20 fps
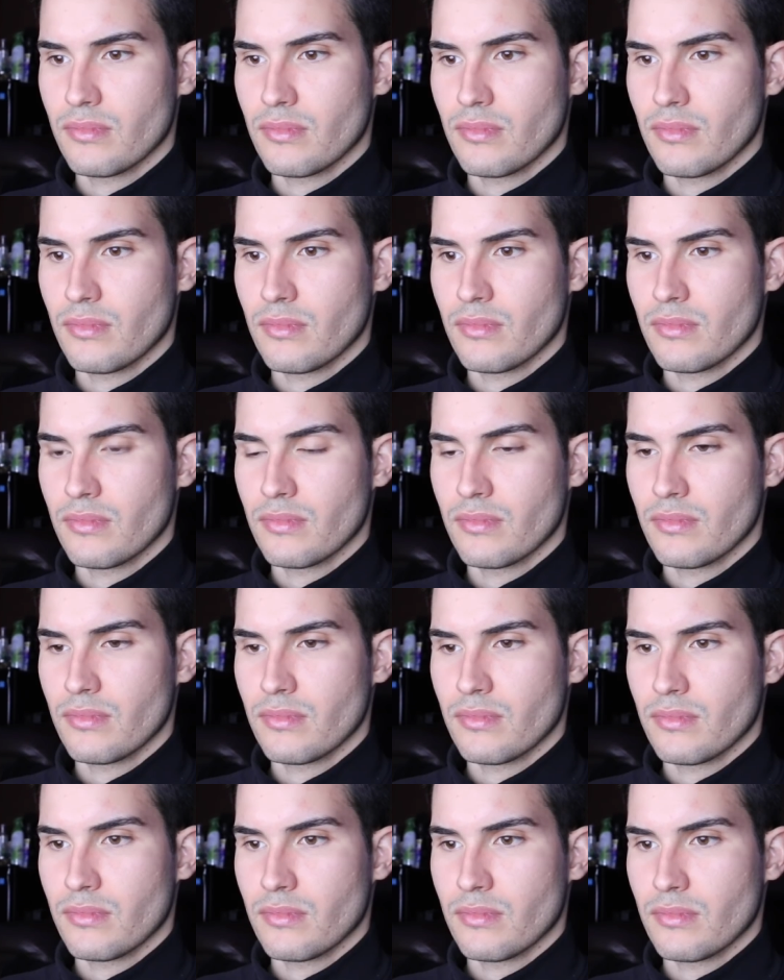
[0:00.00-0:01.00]

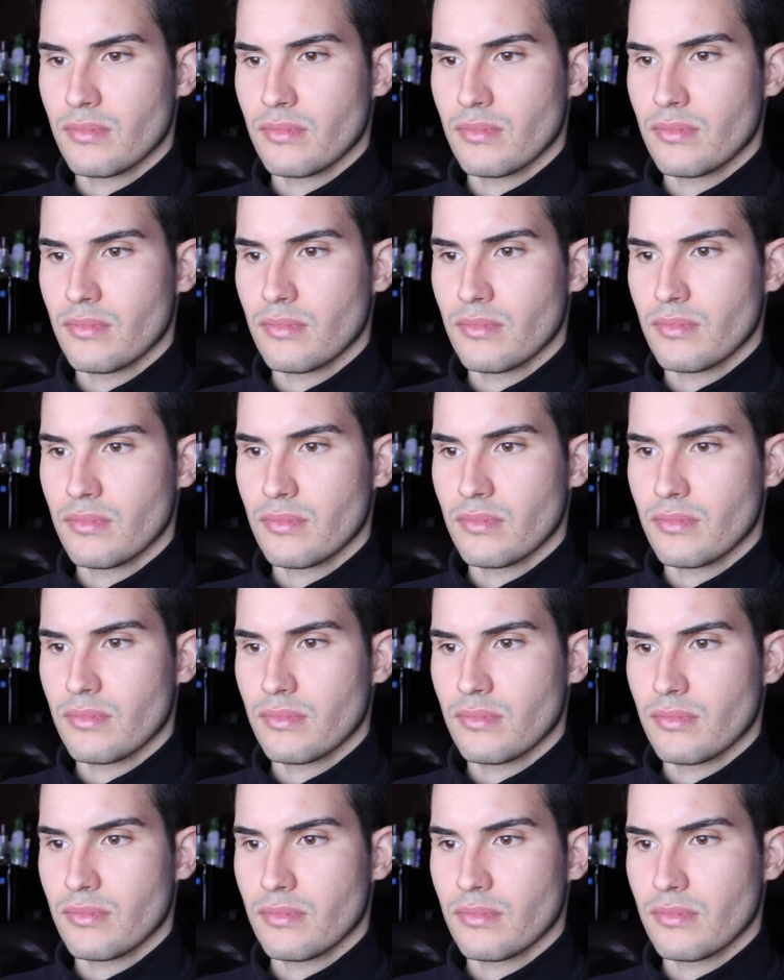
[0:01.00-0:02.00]

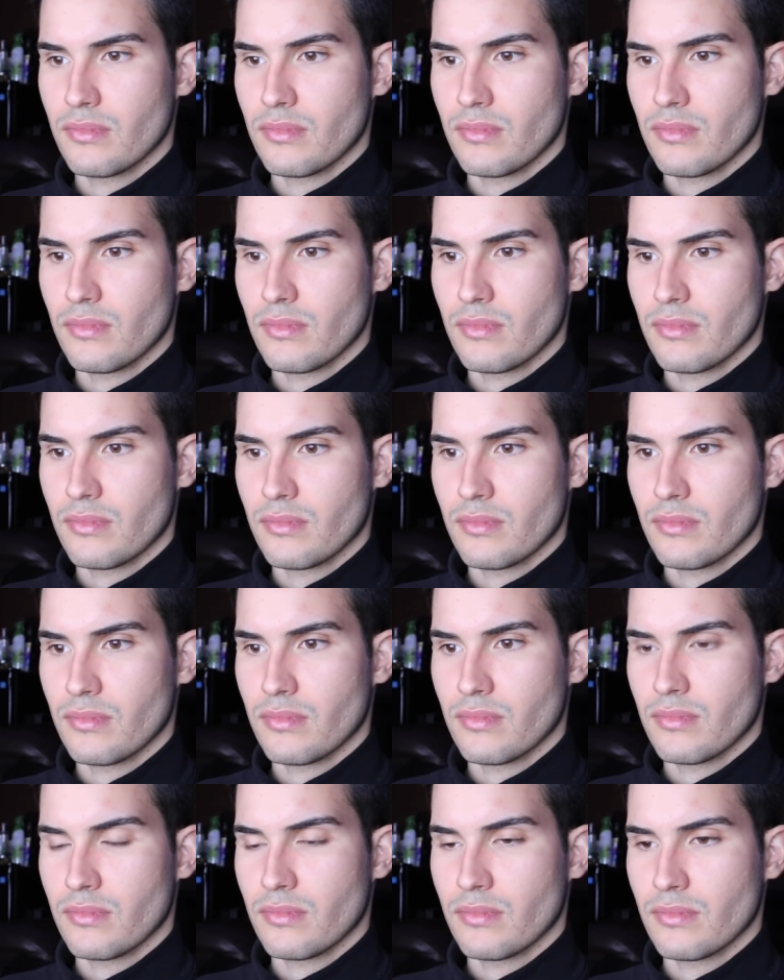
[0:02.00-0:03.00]

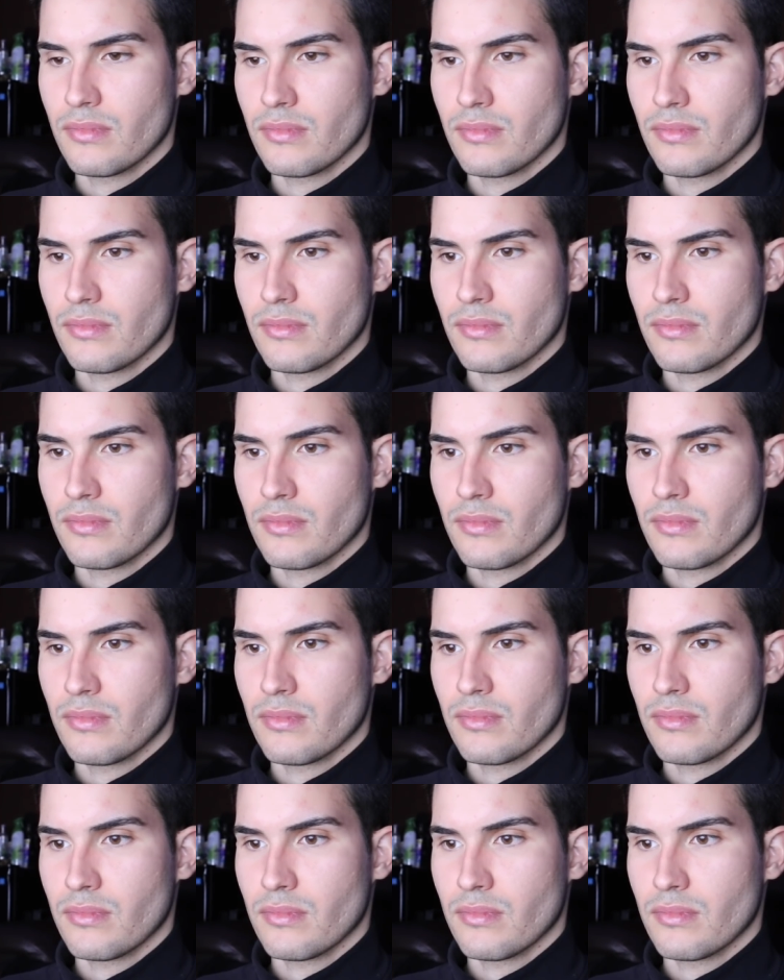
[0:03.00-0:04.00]

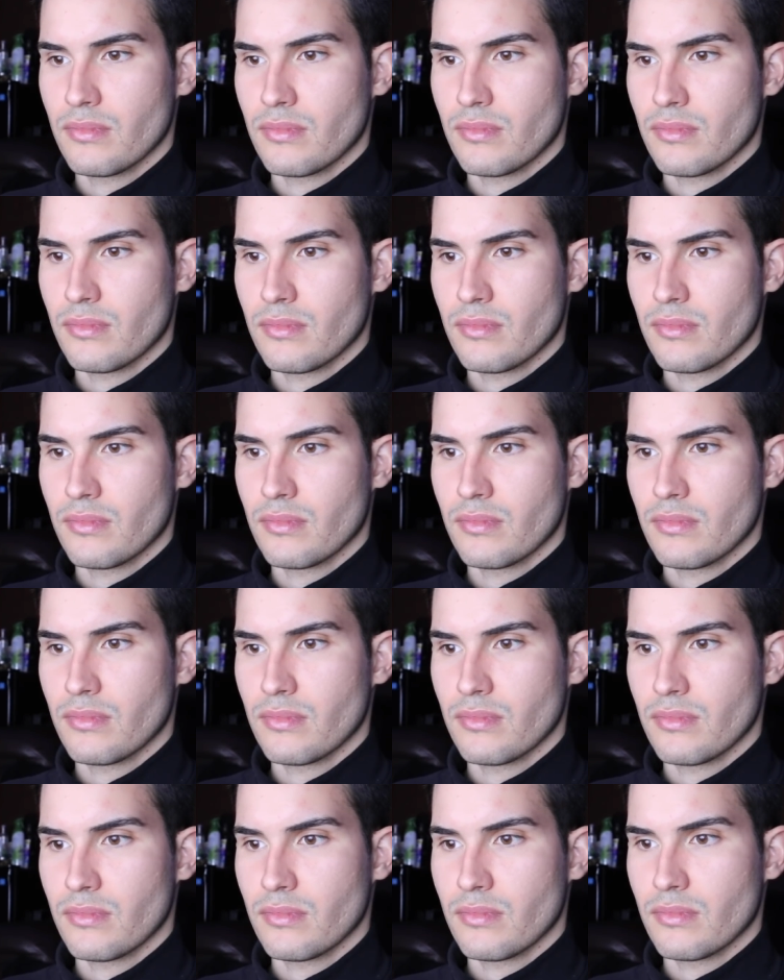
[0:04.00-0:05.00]

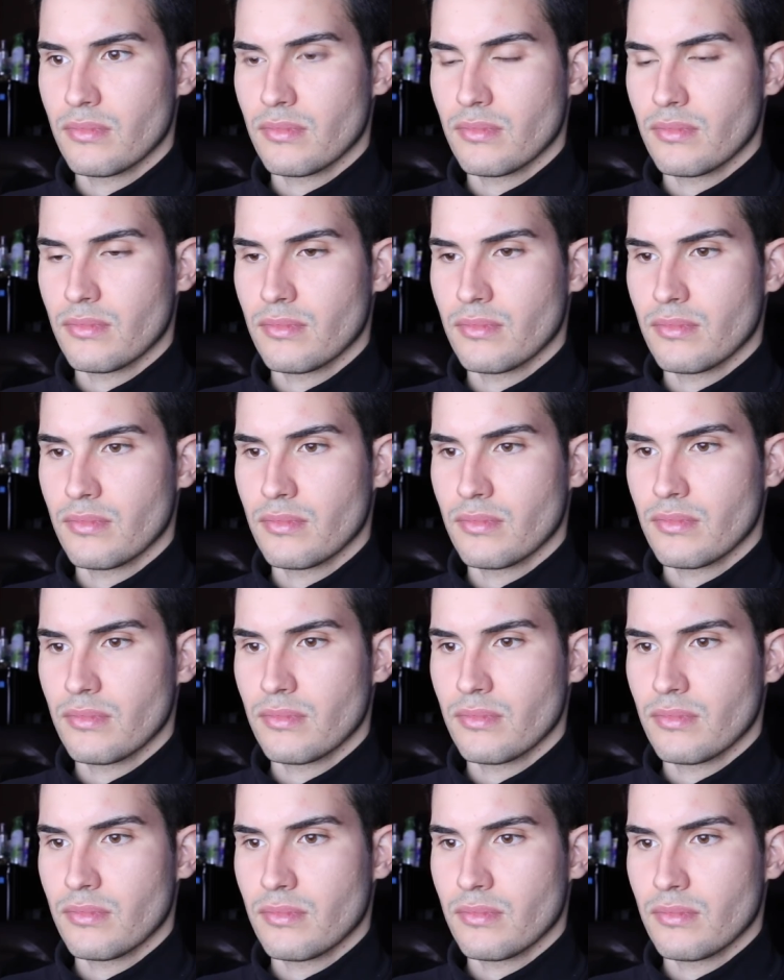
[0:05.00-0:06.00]

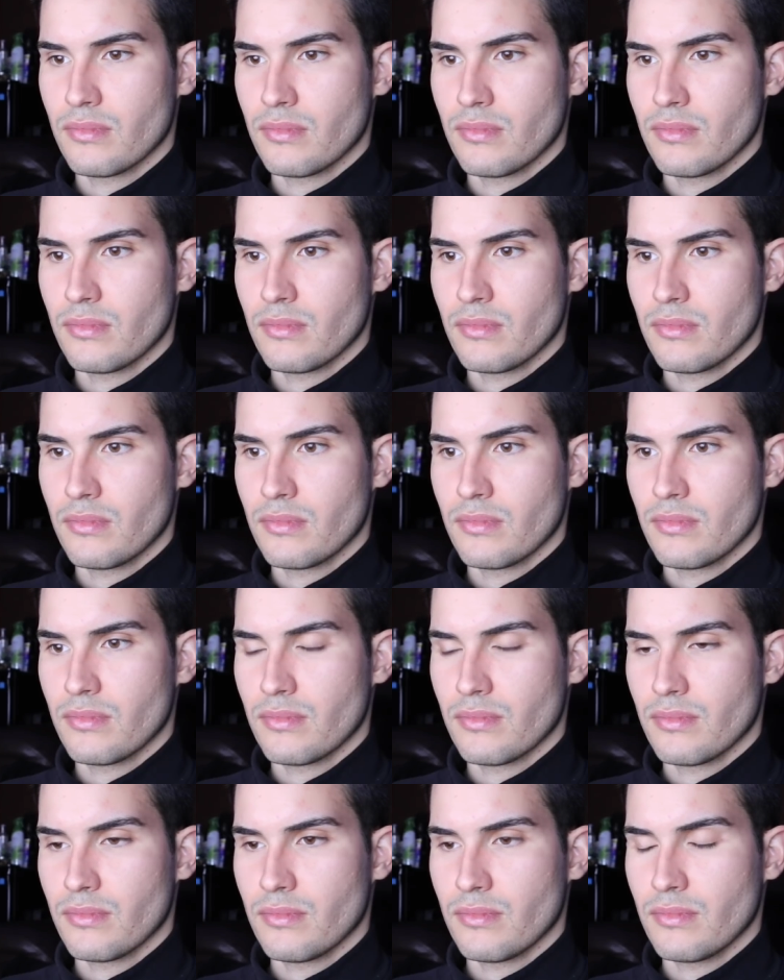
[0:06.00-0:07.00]

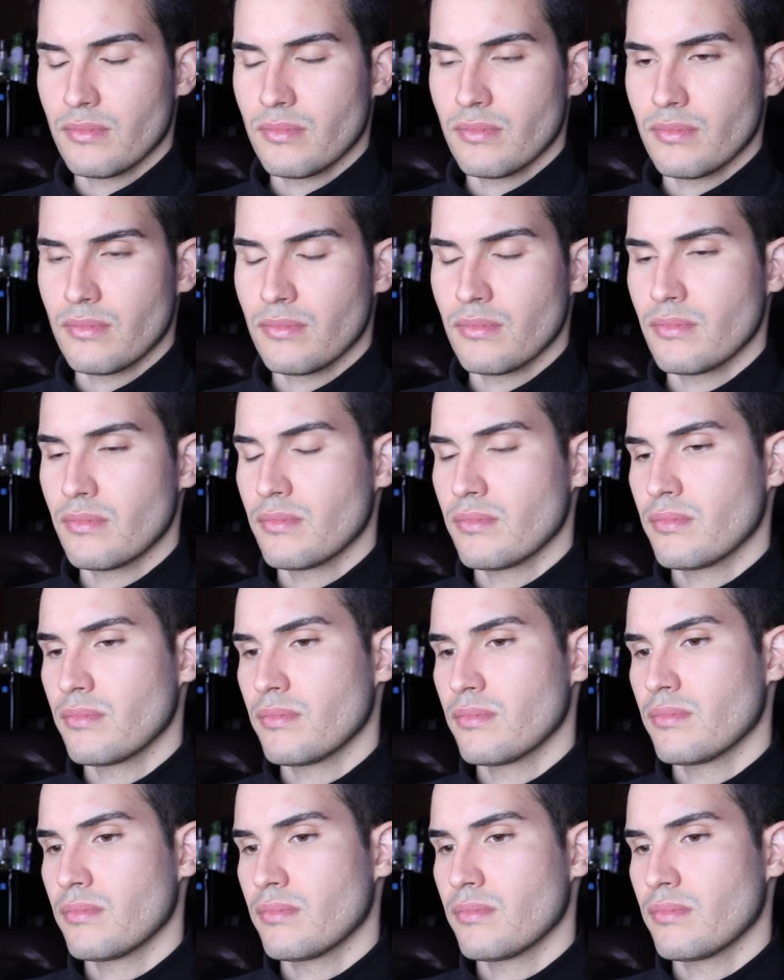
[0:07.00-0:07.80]
No words are spoken by the person on screen.